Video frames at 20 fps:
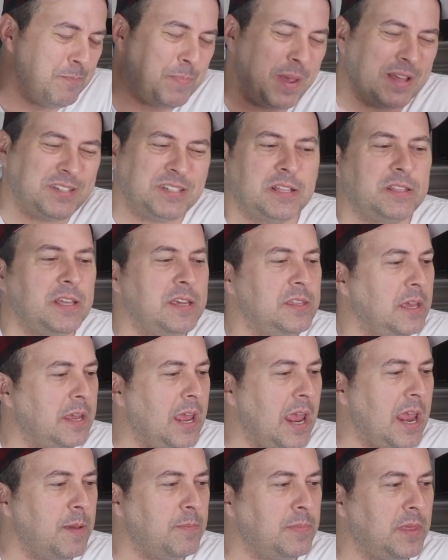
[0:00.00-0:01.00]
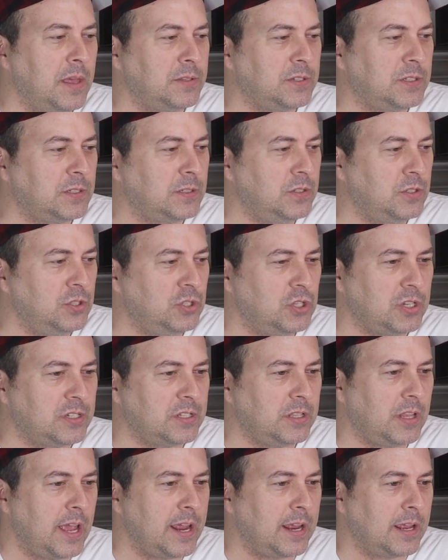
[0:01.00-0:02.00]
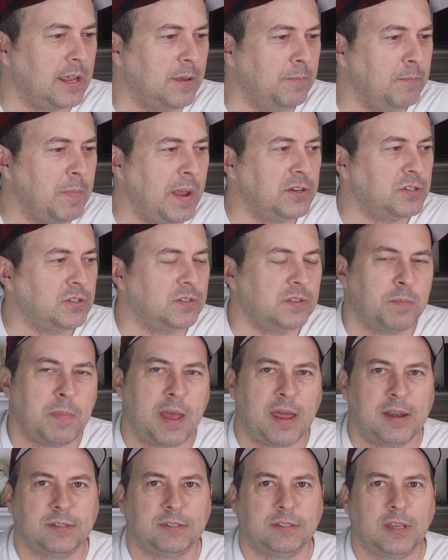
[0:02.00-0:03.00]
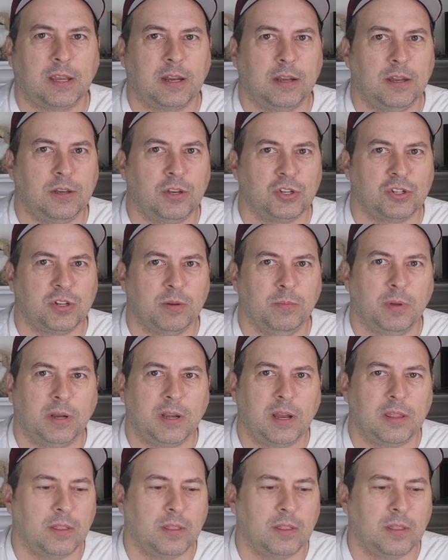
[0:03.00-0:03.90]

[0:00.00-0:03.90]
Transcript: basically the game that's just like Mansions of Madness 2nd edition, but